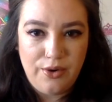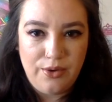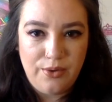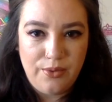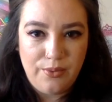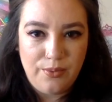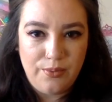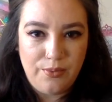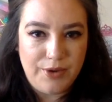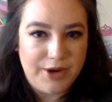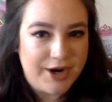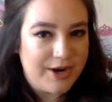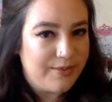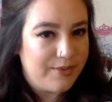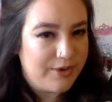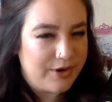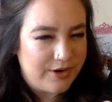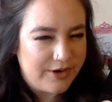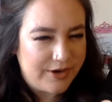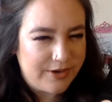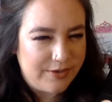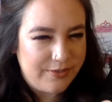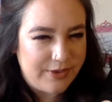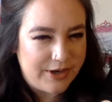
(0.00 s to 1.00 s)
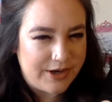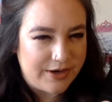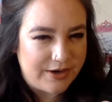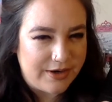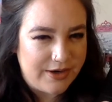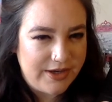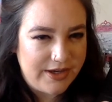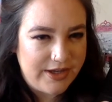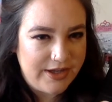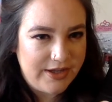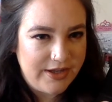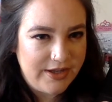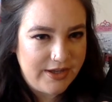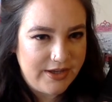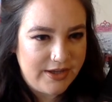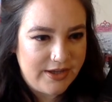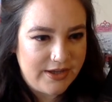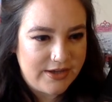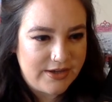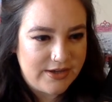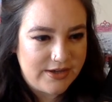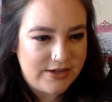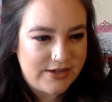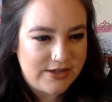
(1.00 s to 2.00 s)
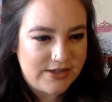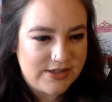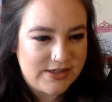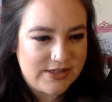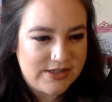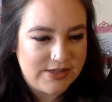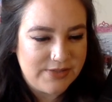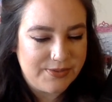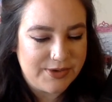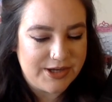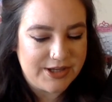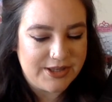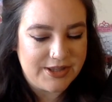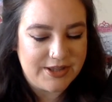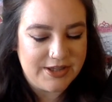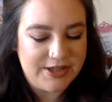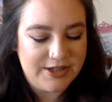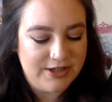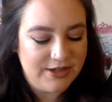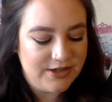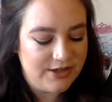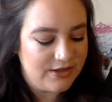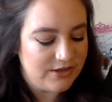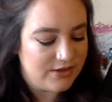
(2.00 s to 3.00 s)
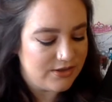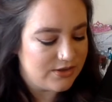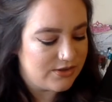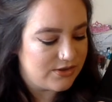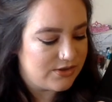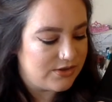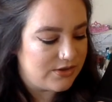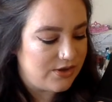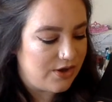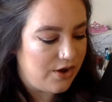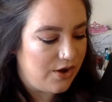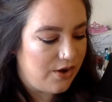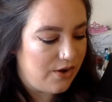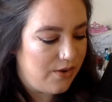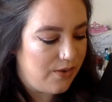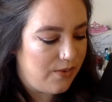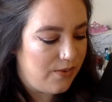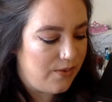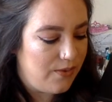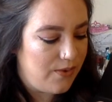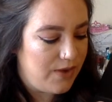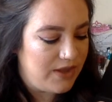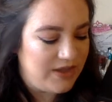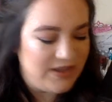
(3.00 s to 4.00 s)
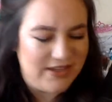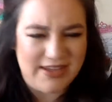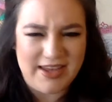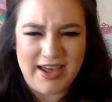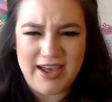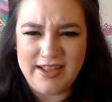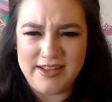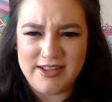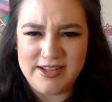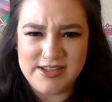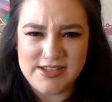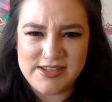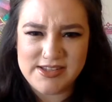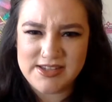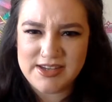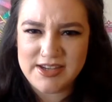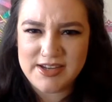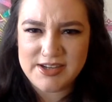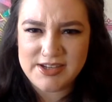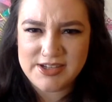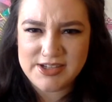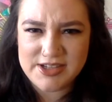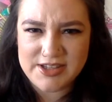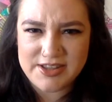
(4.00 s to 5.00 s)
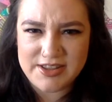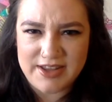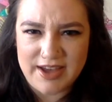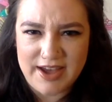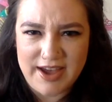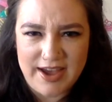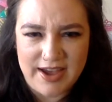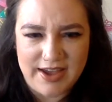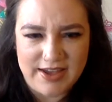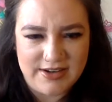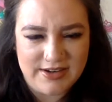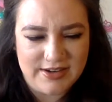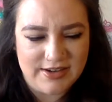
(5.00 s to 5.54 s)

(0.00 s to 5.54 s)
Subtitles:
what I'm already wearing and see what I think. So yeah, let's get into that.